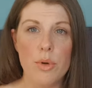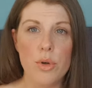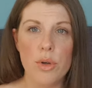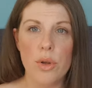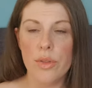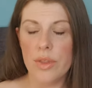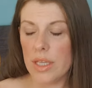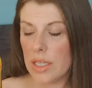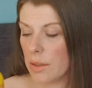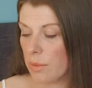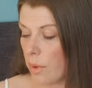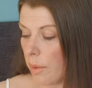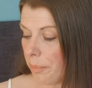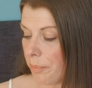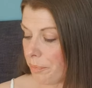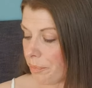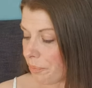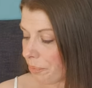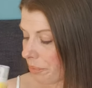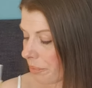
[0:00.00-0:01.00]
but not this
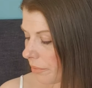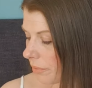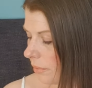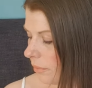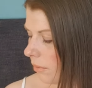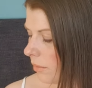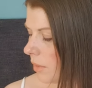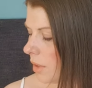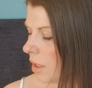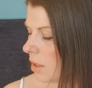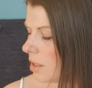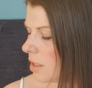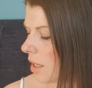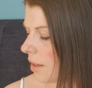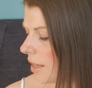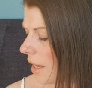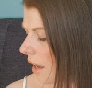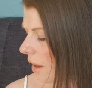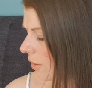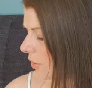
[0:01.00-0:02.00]
one. So
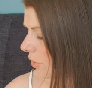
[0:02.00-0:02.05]
yeah, I